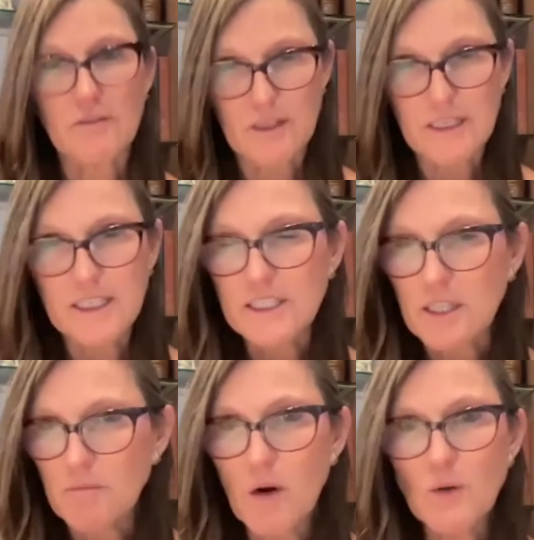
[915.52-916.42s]
It is the
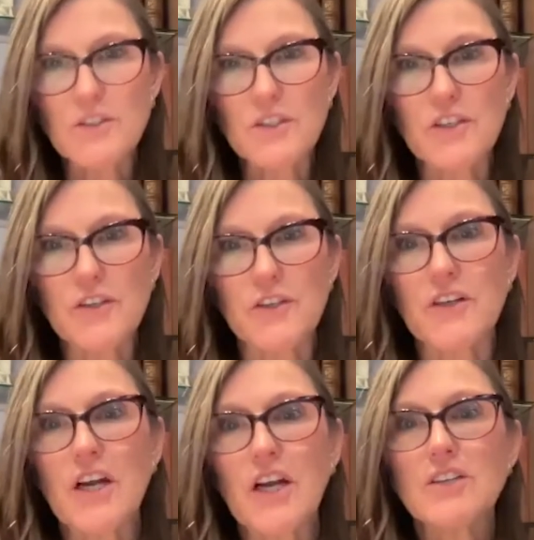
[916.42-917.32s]
most secure.
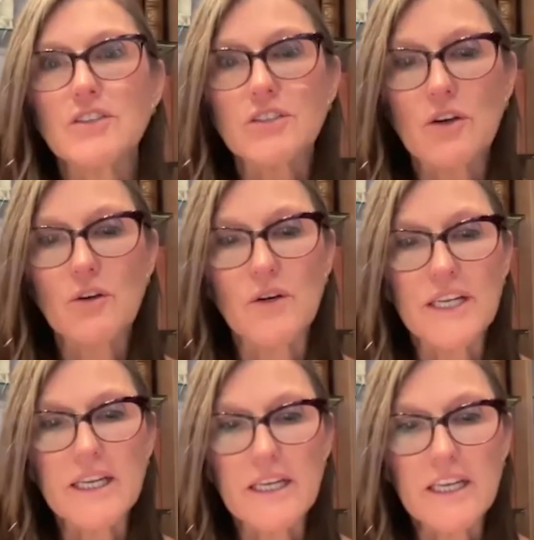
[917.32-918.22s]
So
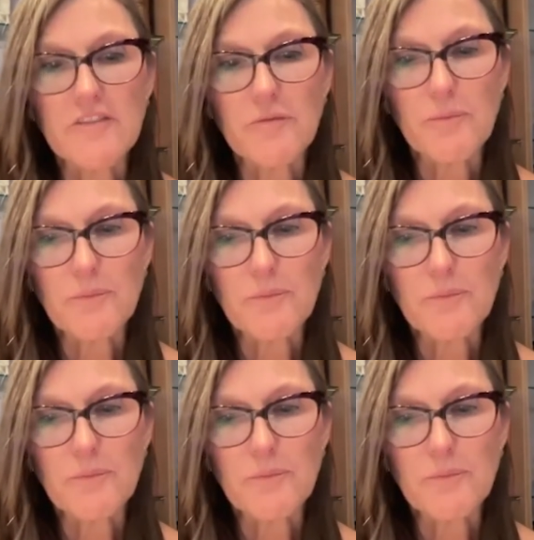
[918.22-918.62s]
if